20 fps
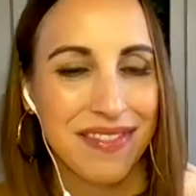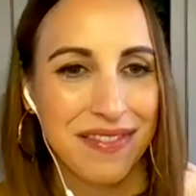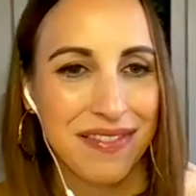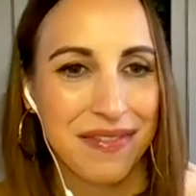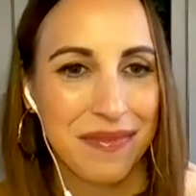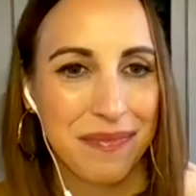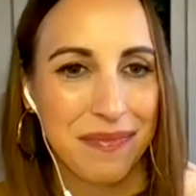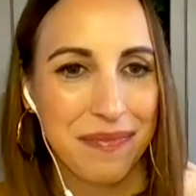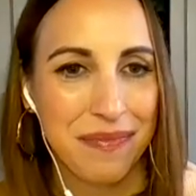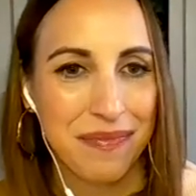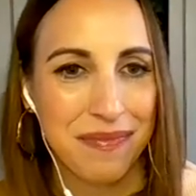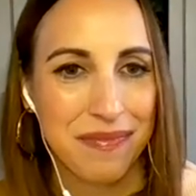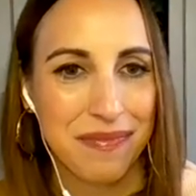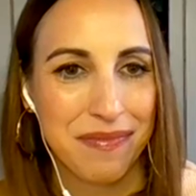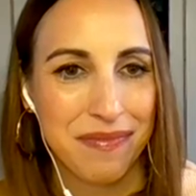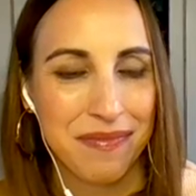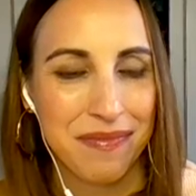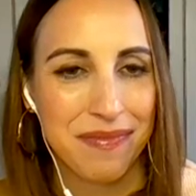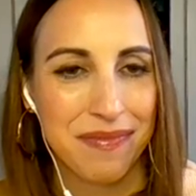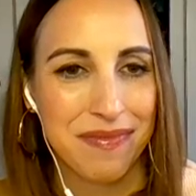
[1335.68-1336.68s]

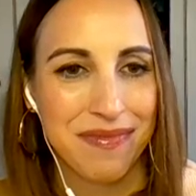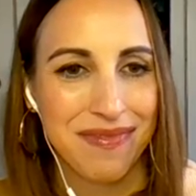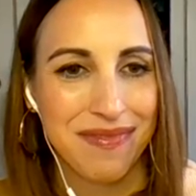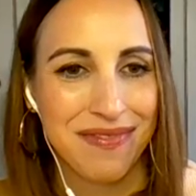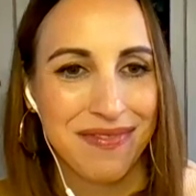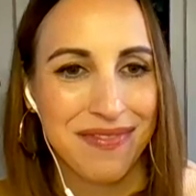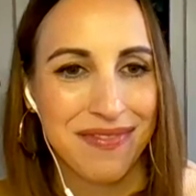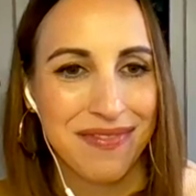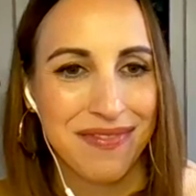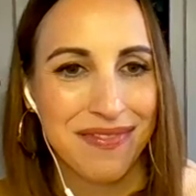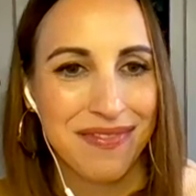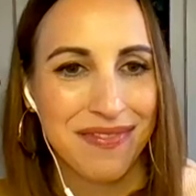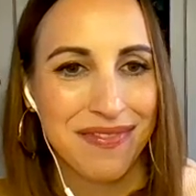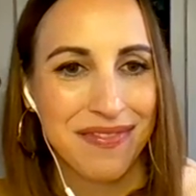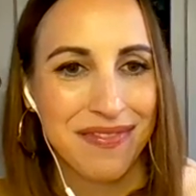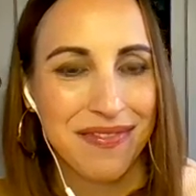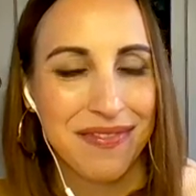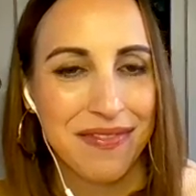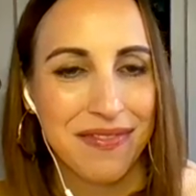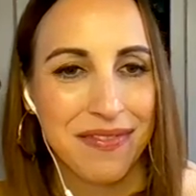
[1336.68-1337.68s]

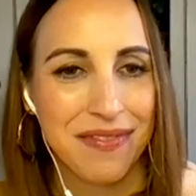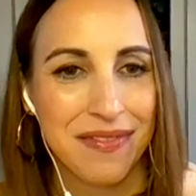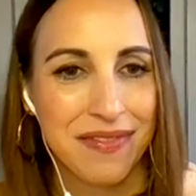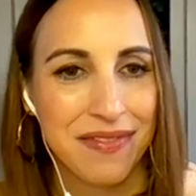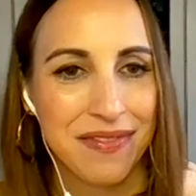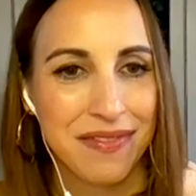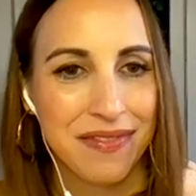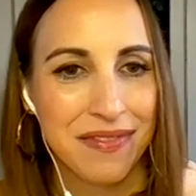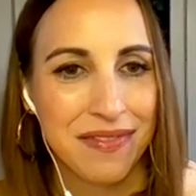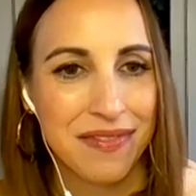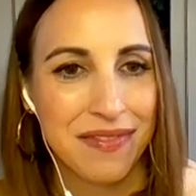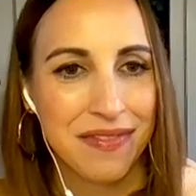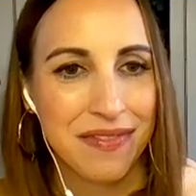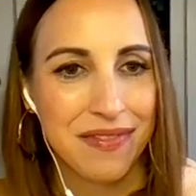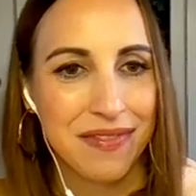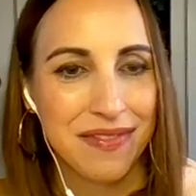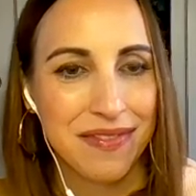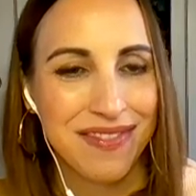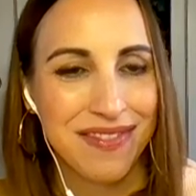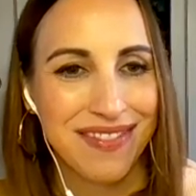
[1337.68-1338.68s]

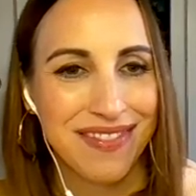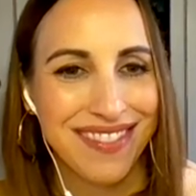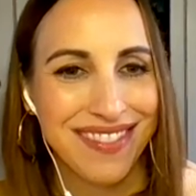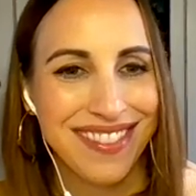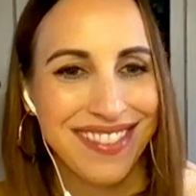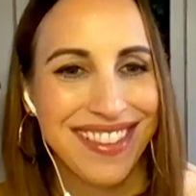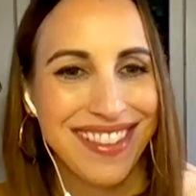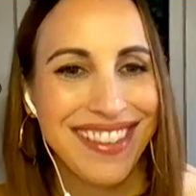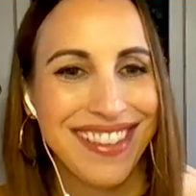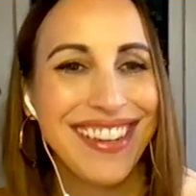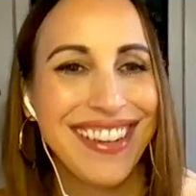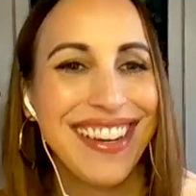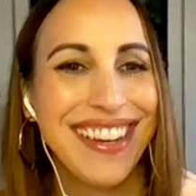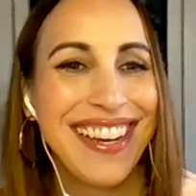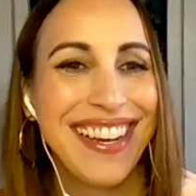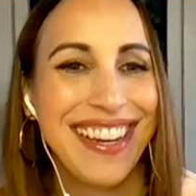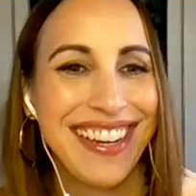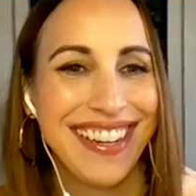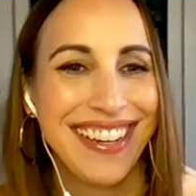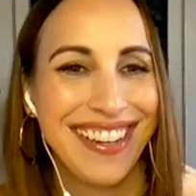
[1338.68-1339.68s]

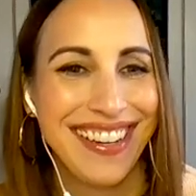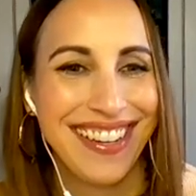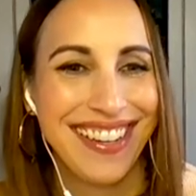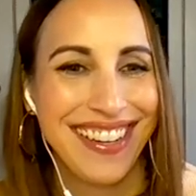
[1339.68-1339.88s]
[no speech]